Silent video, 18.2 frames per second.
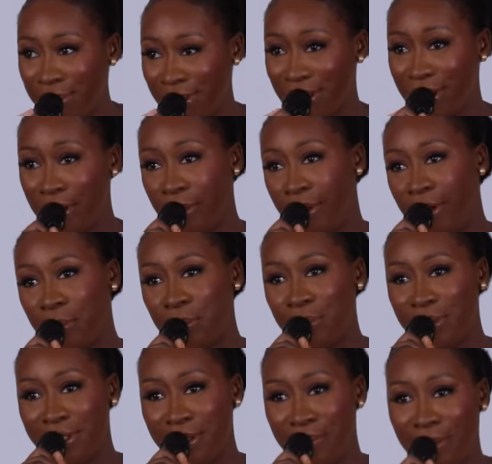name is Tamara
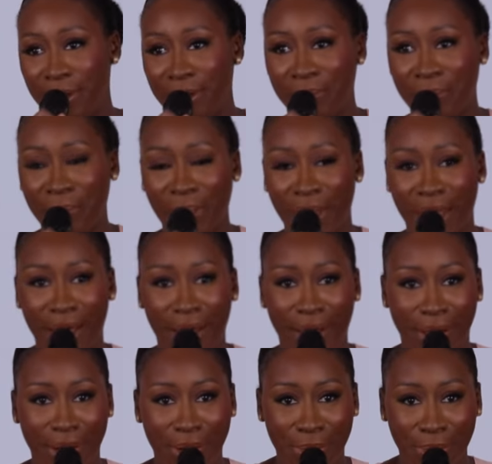Posibi.
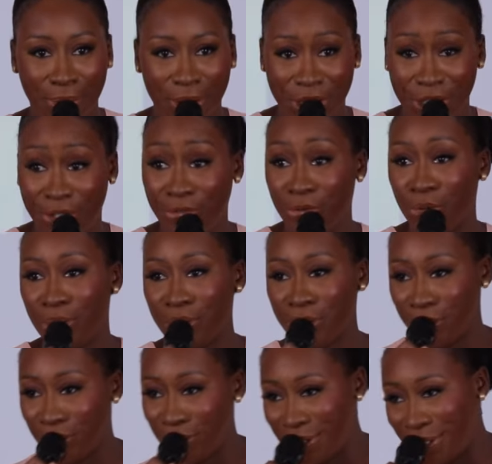I am chief
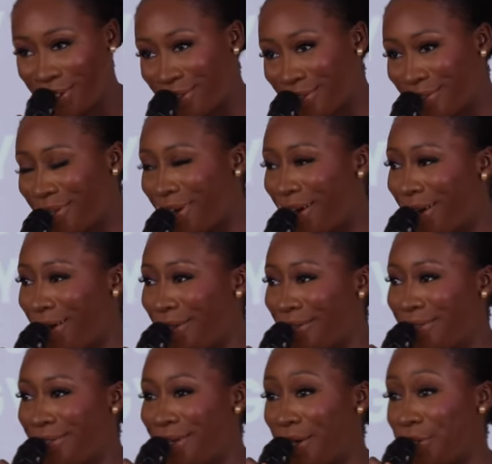consultant
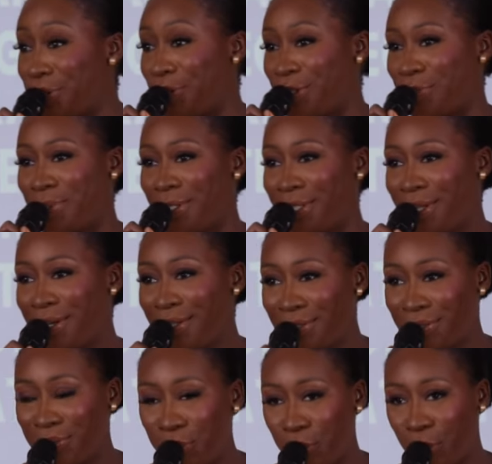at Irtus
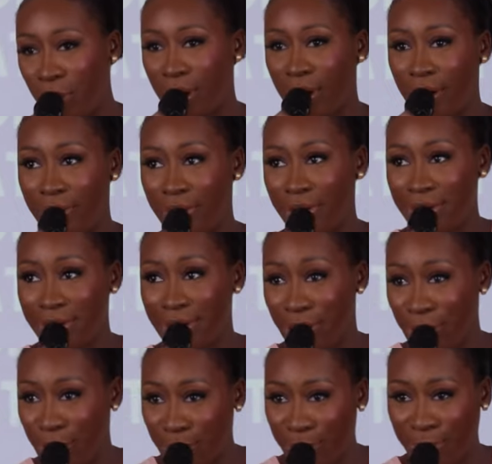Business. We are a
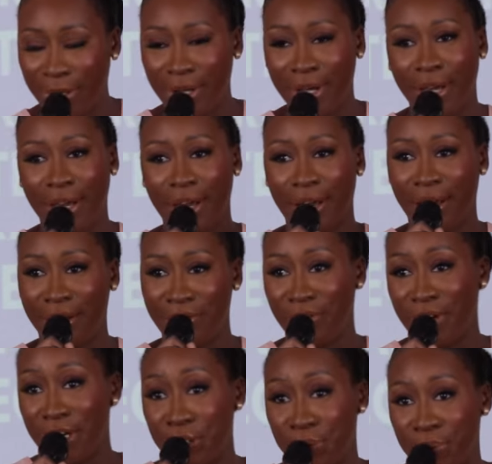startup
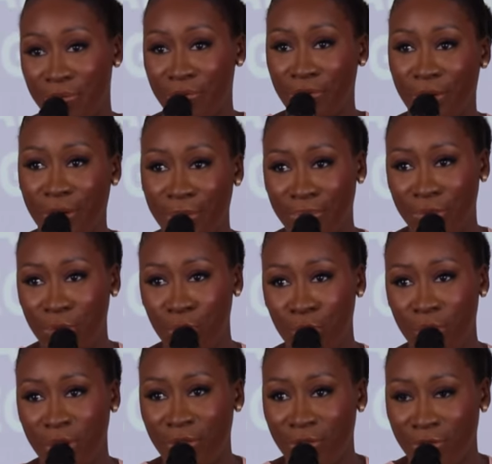advisory firm.
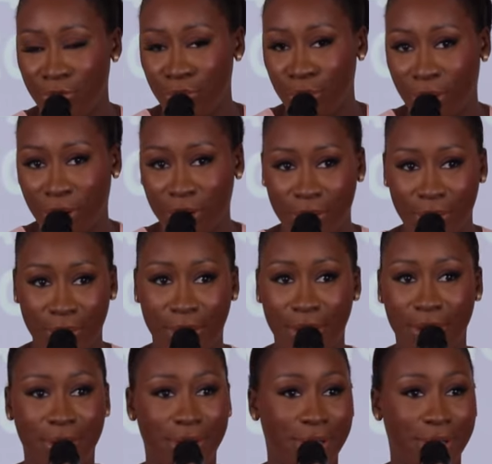We've worked with